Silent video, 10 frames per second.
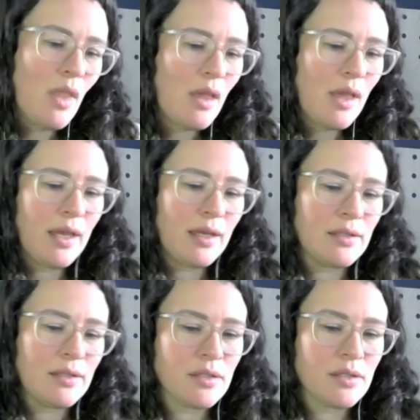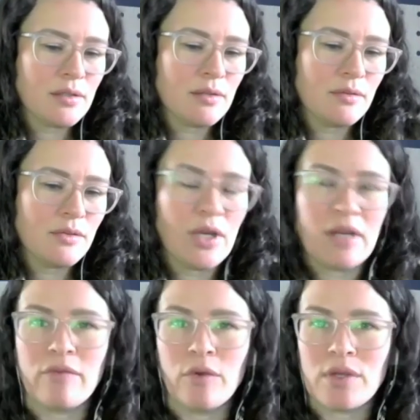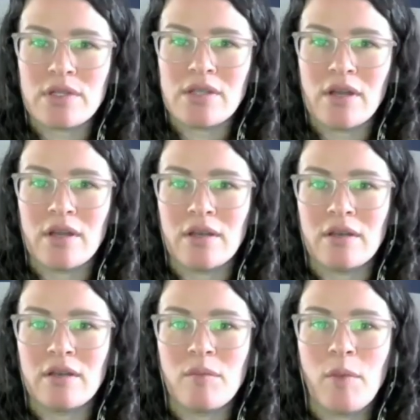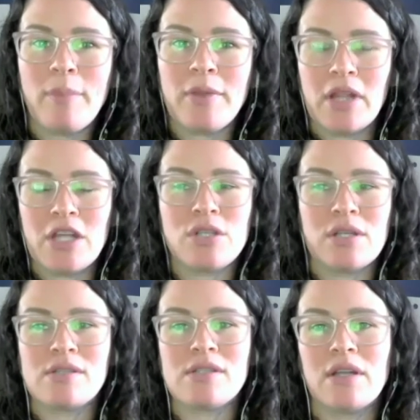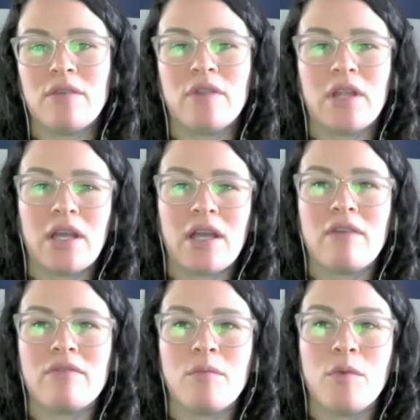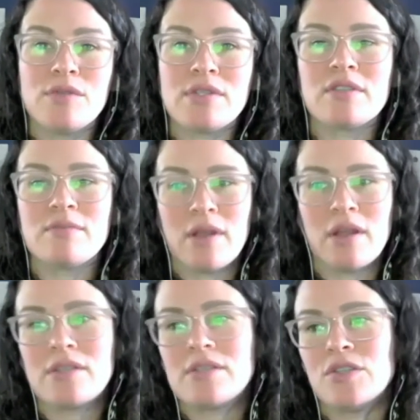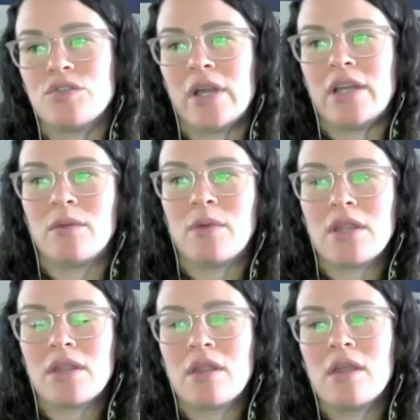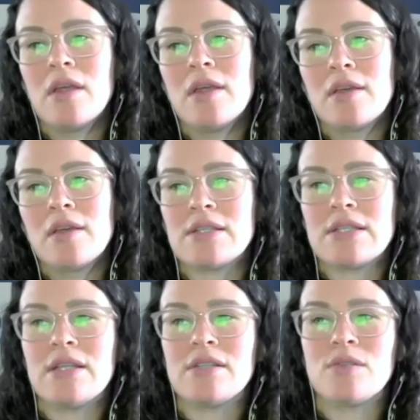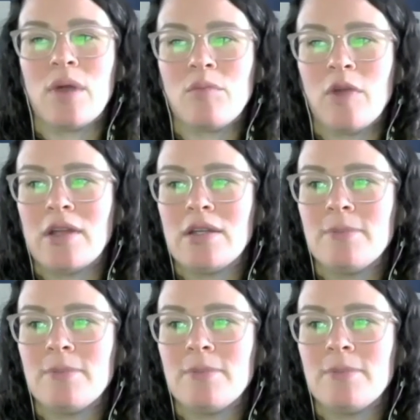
and try to focus on the populations that I feel like I have the most experience in training with, because it is quite broad.